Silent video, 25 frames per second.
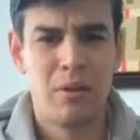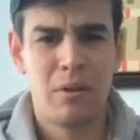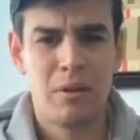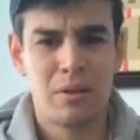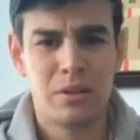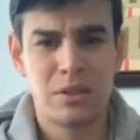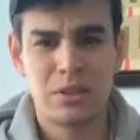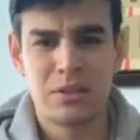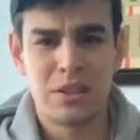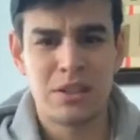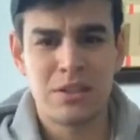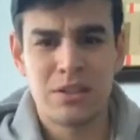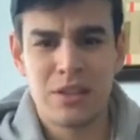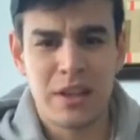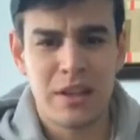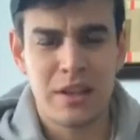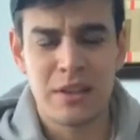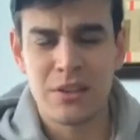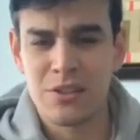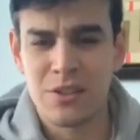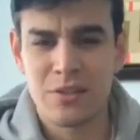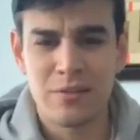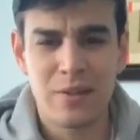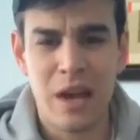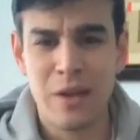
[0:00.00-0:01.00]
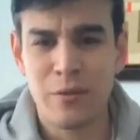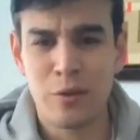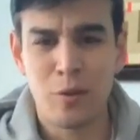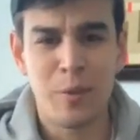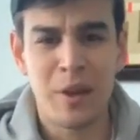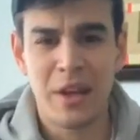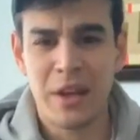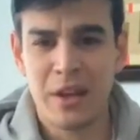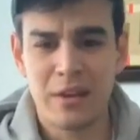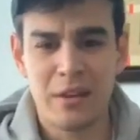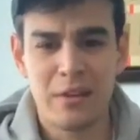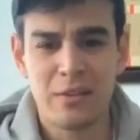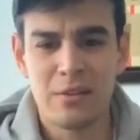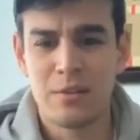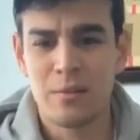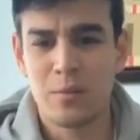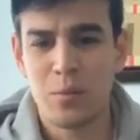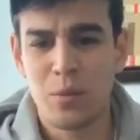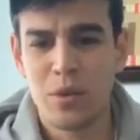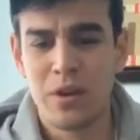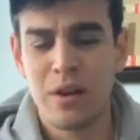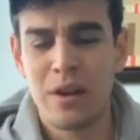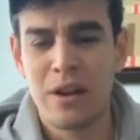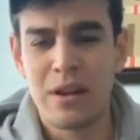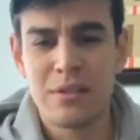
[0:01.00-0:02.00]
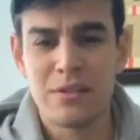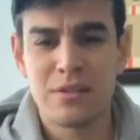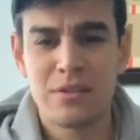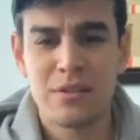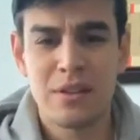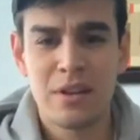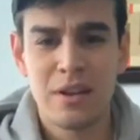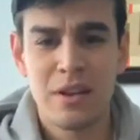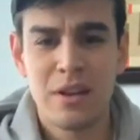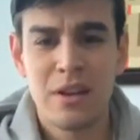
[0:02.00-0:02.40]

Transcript: Because it's like a survival mechanism. Whereas